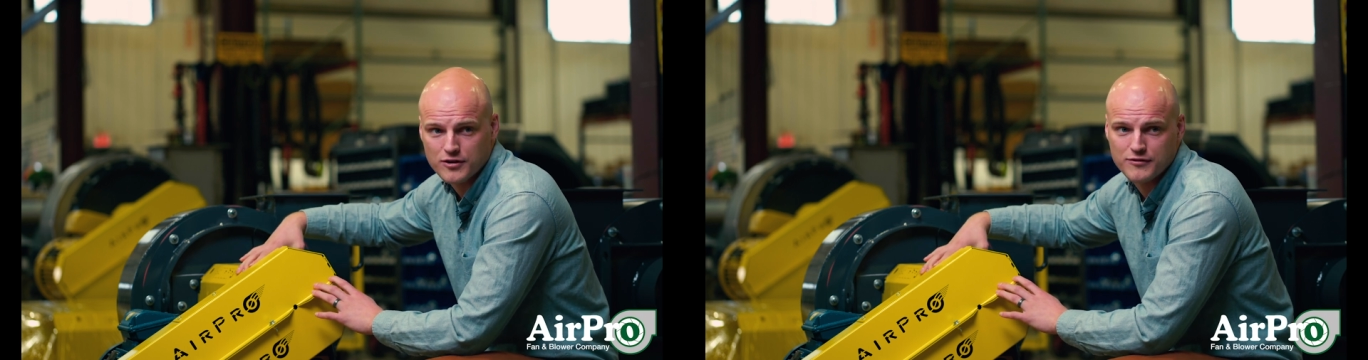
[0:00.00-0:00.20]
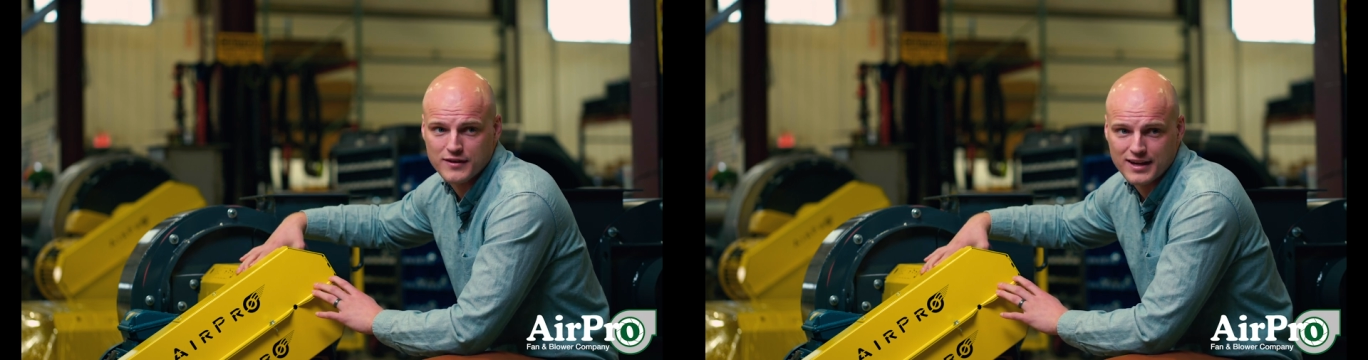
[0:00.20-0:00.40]

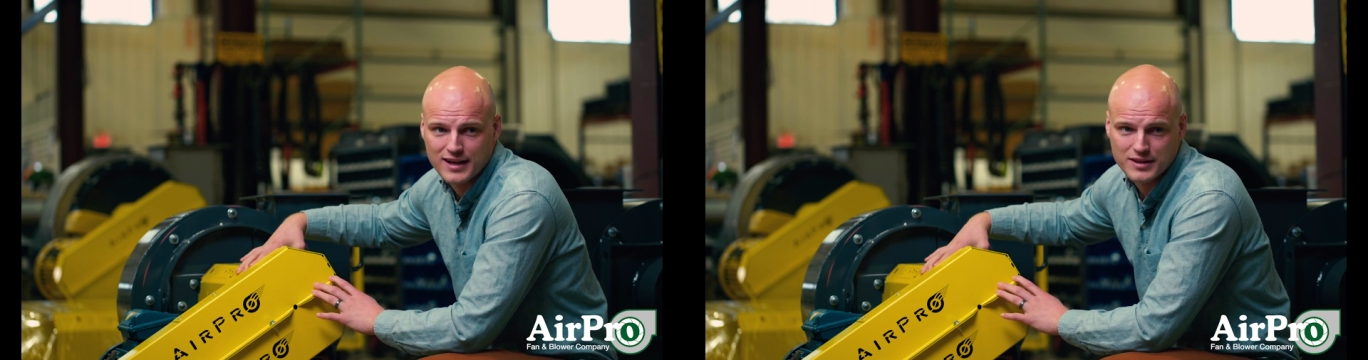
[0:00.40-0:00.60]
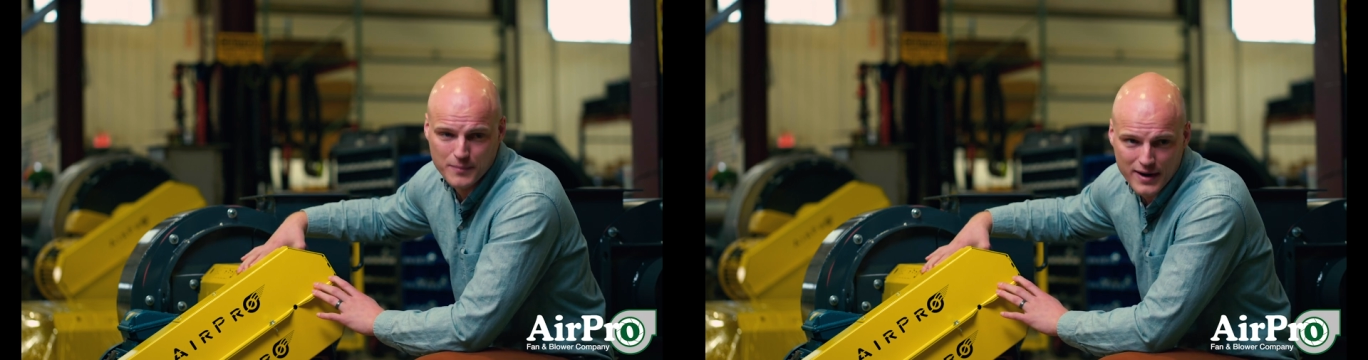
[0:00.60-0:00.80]
fitting
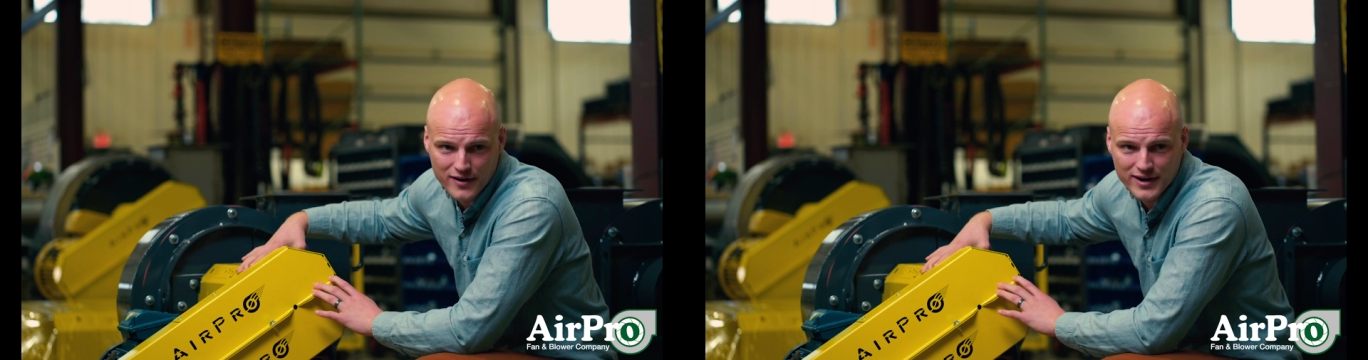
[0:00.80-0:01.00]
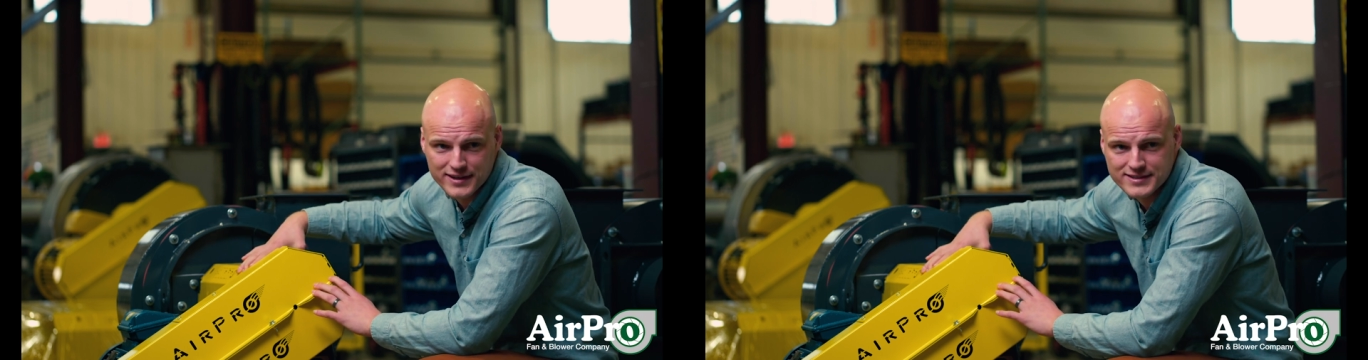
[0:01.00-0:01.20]
on the
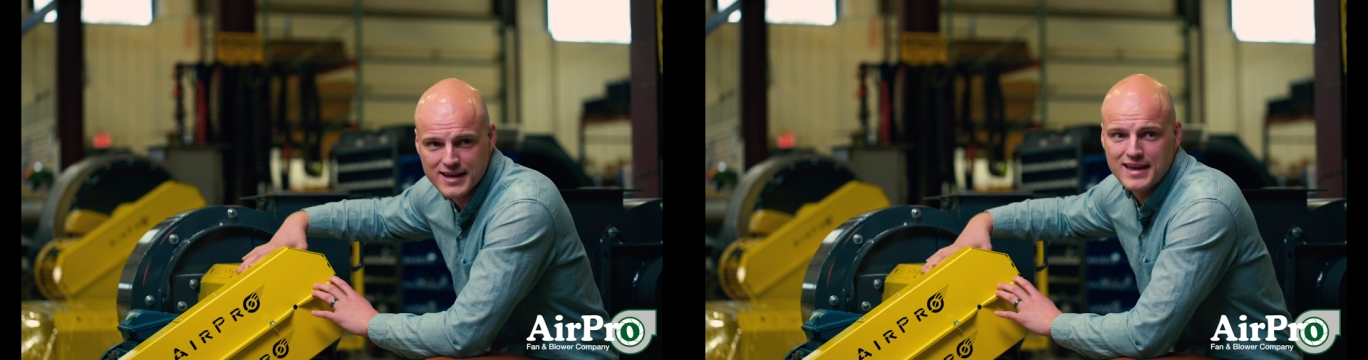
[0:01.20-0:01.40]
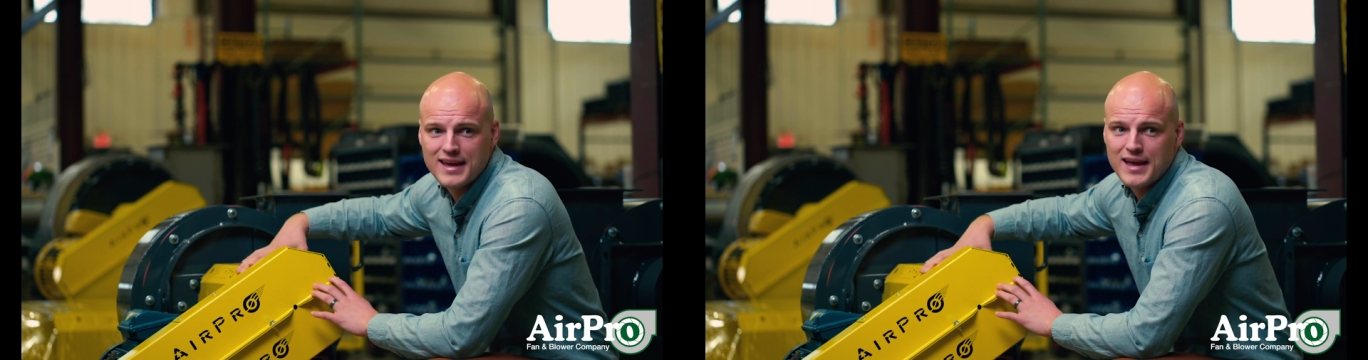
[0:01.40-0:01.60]
bearings
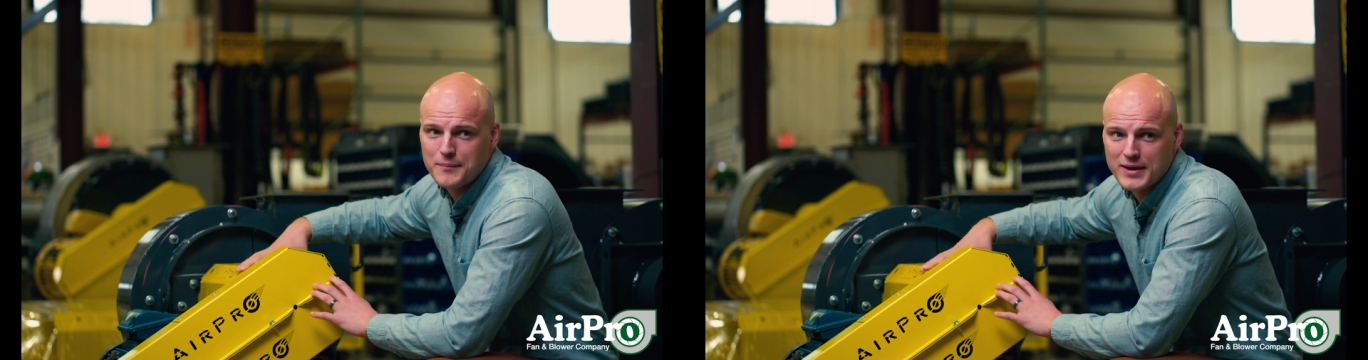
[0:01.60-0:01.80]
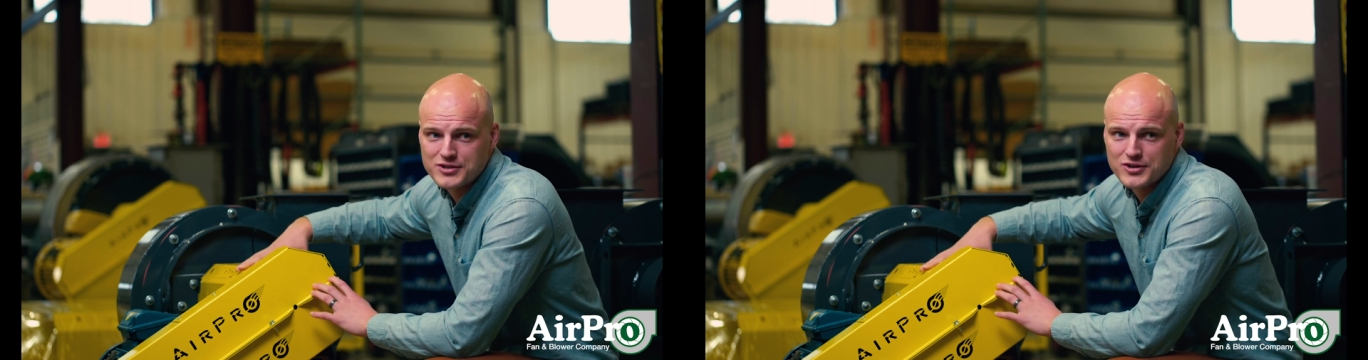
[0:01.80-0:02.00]
and
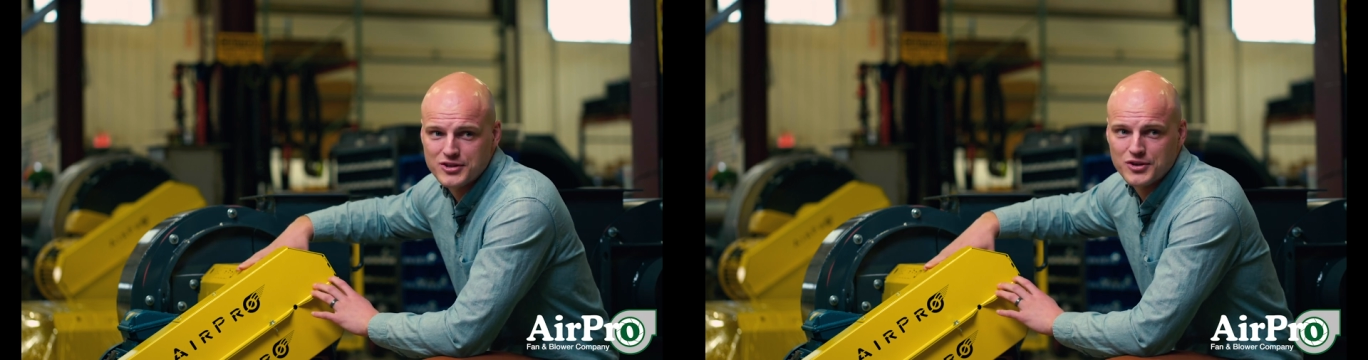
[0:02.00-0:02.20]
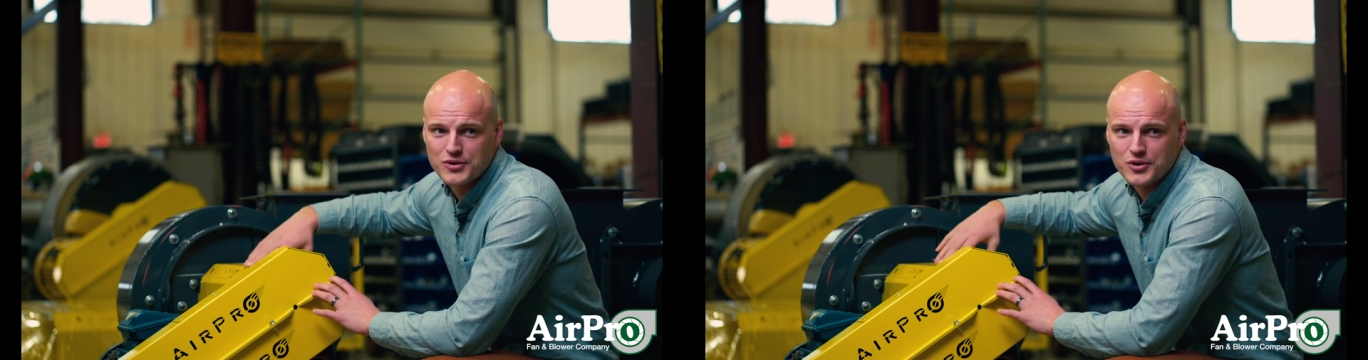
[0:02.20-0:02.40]
make sure that you